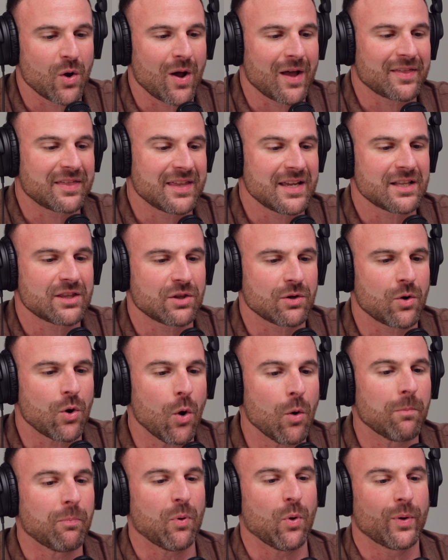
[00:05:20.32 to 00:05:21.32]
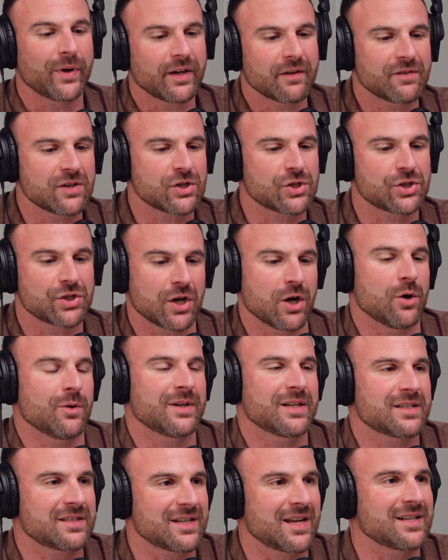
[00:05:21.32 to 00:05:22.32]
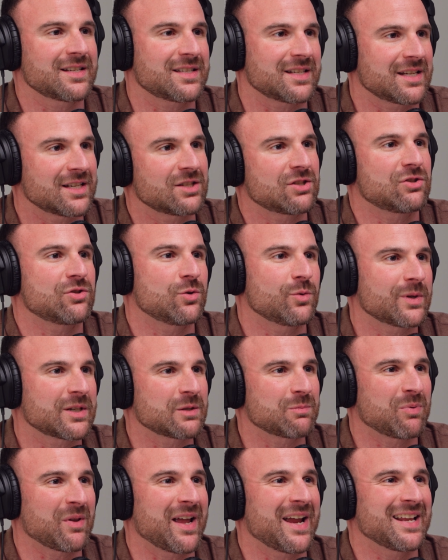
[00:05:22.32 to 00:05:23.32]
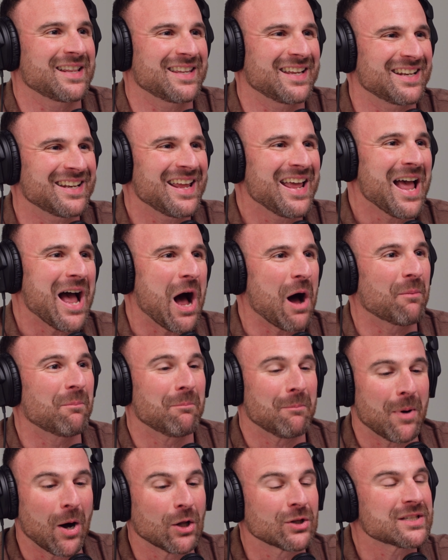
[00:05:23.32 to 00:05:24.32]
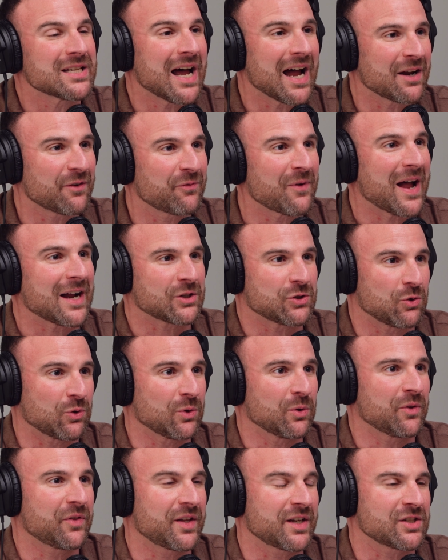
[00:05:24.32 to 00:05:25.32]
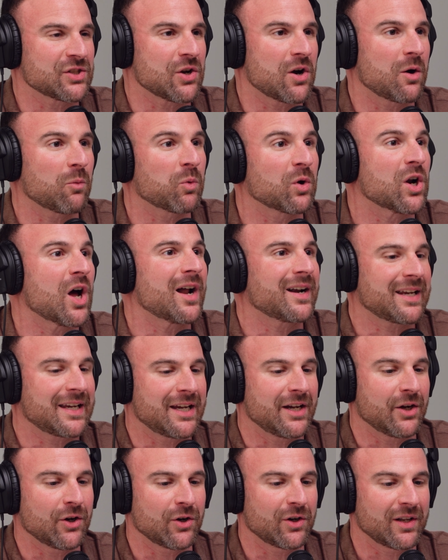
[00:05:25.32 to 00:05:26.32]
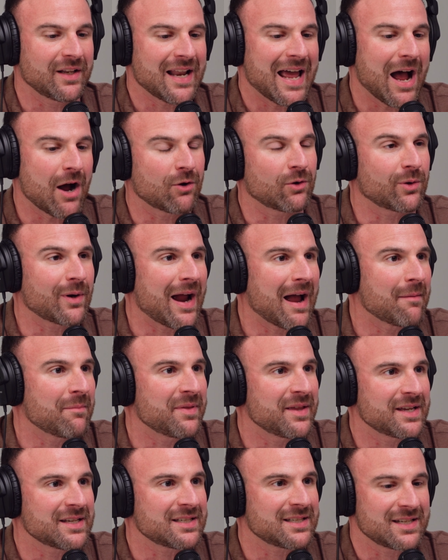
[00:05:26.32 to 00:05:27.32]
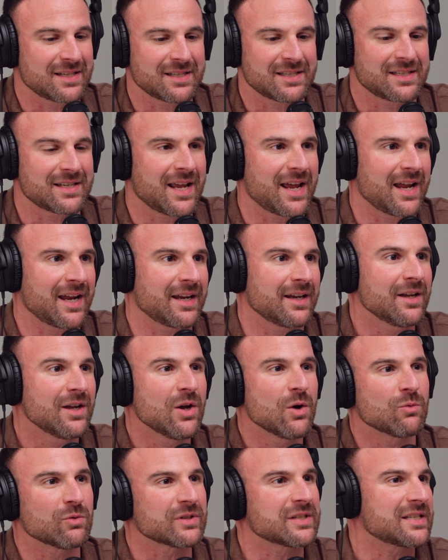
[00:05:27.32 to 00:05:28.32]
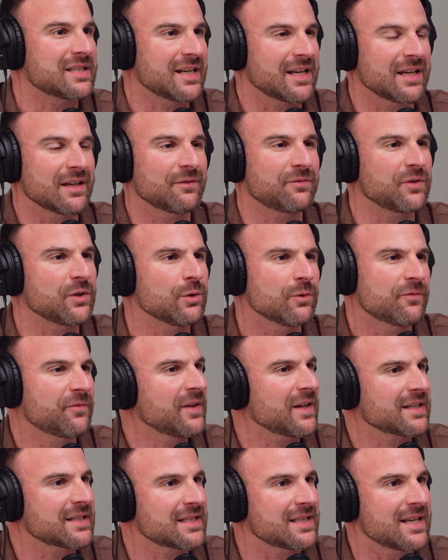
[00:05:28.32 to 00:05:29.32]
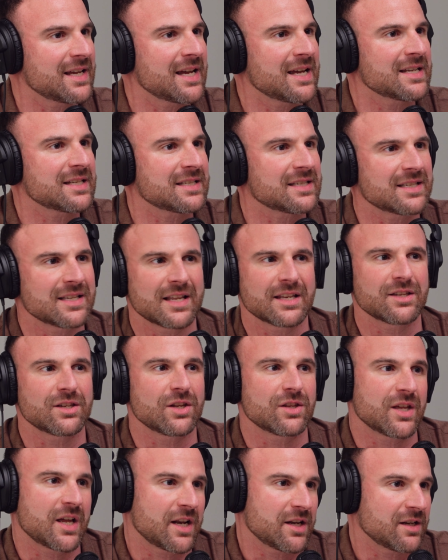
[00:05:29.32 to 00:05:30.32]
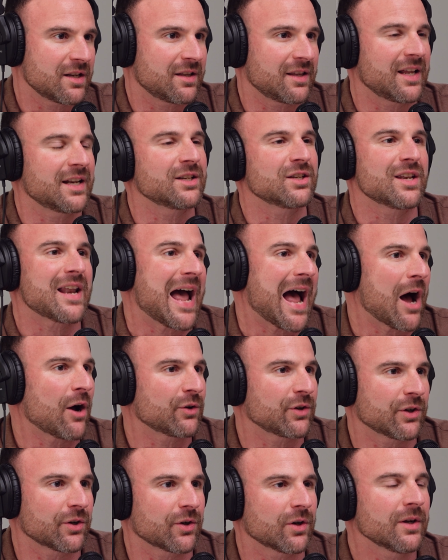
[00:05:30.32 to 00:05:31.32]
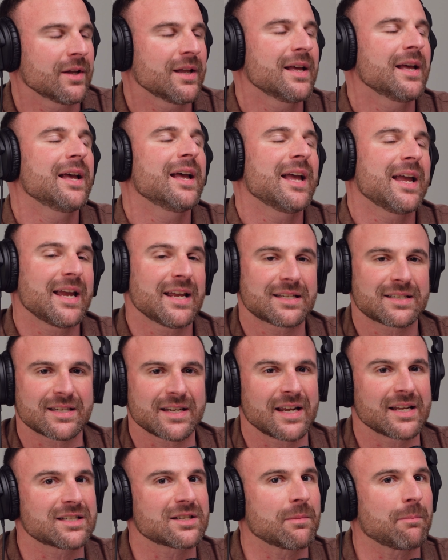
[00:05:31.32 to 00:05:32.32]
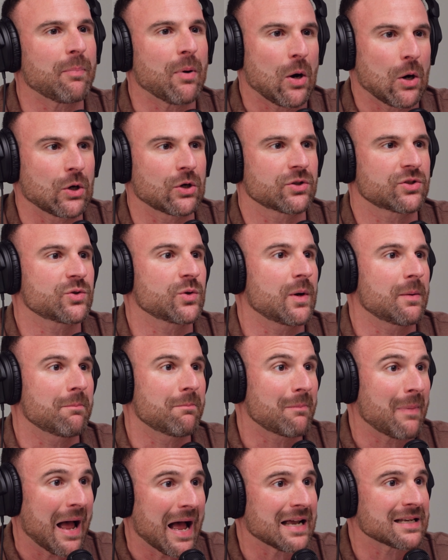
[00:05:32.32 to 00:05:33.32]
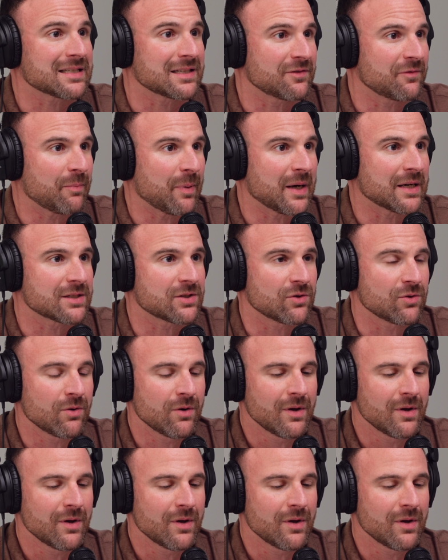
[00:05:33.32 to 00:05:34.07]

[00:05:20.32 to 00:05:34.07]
think the whole point of this show, in a sense, is to explain that how multifactorial things are. We're not here to now grab this and say, "Well, see, if you fix this, then now you're." It's a part to a massive puzzle.